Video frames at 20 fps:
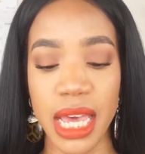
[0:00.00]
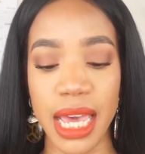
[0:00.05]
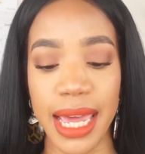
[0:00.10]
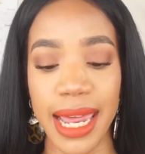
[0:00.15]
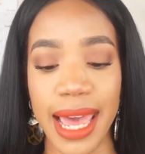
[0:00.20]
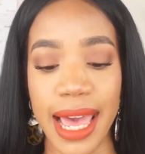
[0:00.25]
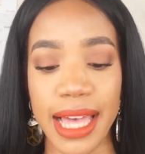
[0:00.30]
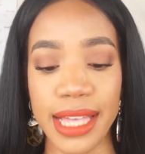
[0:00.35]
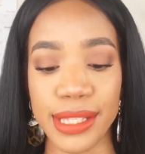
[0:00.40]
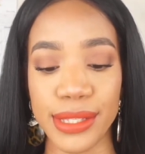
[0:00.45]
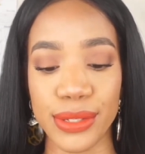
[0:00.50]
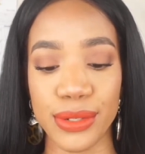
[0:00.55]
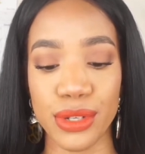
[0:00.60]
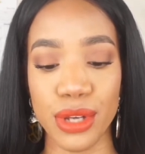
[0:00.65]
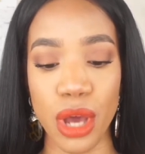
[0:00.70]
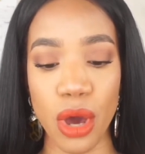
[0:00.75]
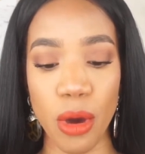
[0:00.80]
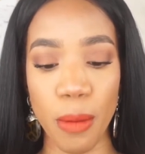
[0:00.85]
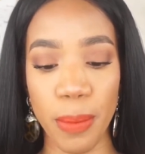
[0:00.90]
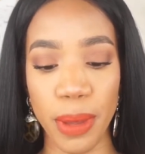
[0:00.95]
It has
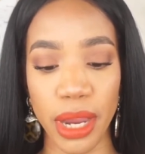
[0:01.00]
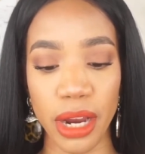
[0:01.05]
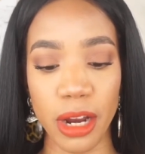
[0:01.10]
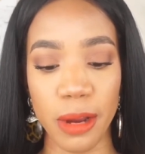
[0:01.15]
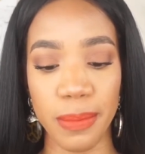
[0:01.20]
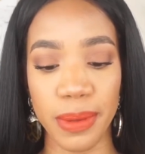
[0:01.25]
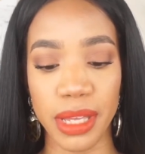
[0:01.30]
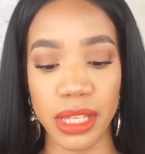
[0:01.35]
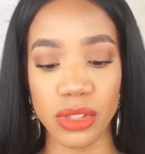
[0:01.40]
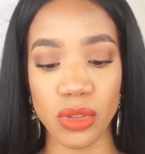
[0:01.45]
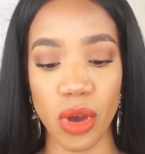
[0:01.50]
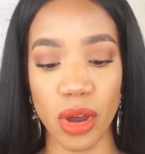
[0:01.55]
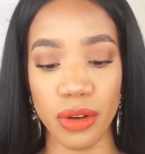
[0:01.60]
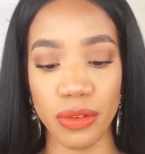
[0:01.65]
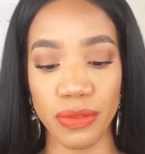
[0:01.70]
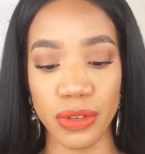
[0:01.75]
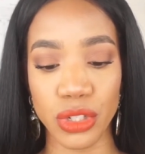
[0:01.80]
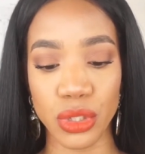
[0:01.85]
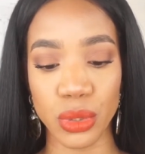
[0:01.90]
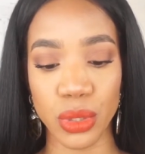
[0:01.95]
no parabens,
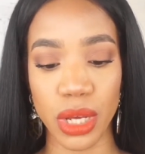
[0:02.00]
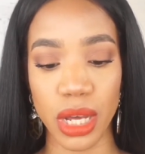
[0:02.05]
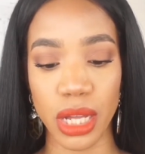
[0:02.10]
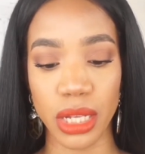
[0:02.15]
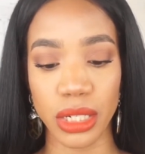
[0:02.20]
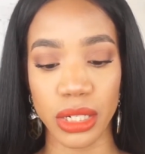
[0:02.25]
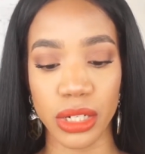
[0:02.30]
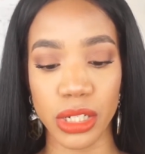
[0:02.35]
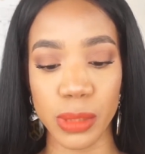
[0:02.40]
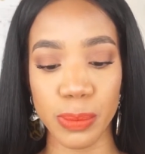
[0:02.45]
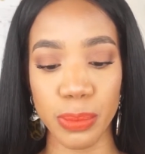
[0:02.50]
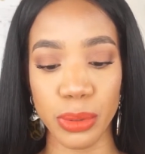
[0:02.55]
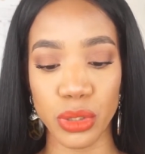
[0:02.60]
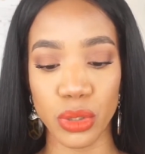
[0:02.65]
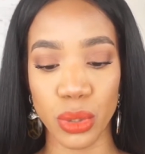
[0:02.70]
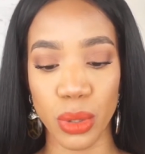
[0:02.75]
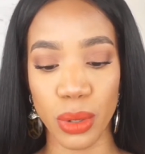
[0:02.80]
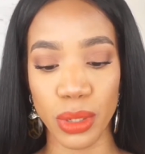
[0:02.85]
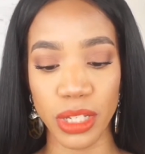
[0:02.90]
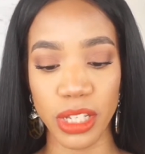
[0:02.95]
artificial colors,
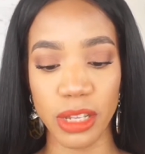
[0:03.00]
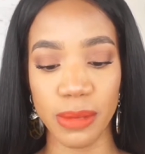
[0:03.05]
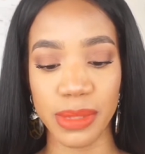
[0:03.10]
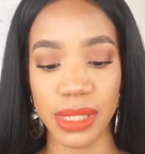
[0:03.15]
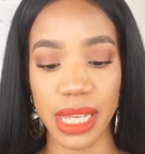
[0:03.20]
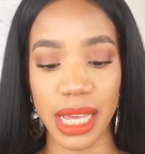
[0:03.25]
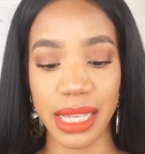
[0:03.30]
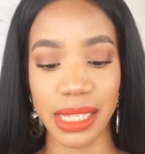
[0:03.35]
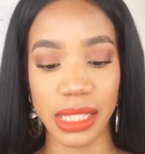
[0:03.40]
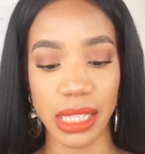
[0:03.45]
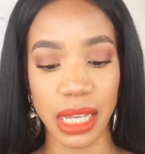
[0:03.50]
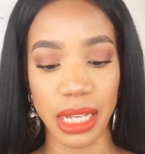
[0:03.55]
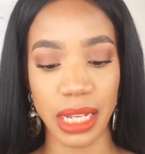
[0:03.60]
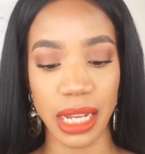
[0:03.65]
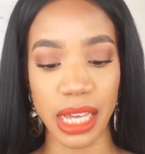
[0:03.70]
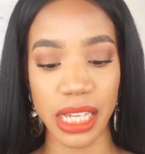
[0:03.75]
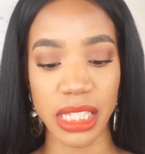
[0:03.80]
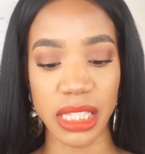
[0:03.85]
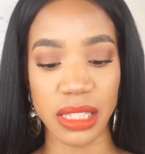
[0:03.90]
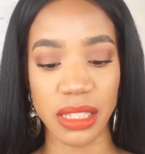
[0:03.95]
petroleums,
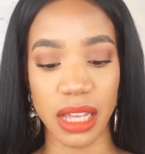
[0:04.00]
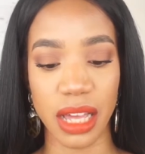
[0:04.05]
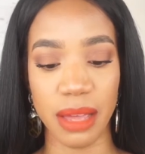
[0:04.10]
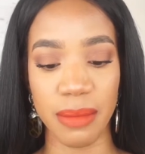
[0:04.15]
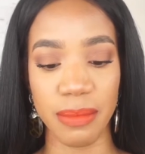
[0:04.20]
SLS,